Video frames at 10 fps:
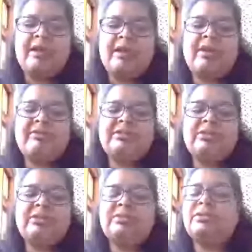Poverty
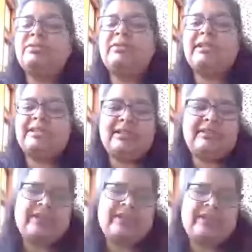also creates
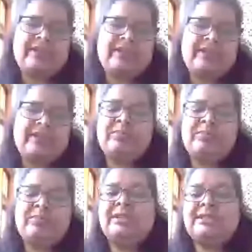innovation, and in
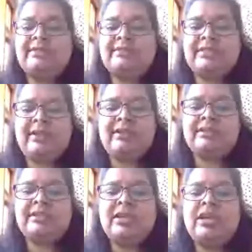poorly serviced
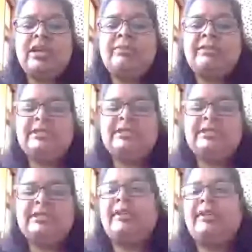areas, we see
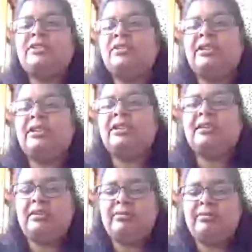innovation
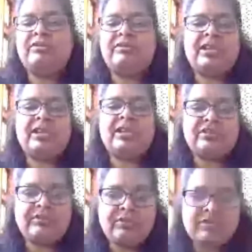in purification
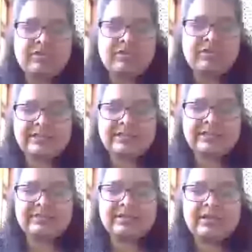of water
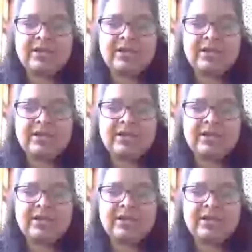systems.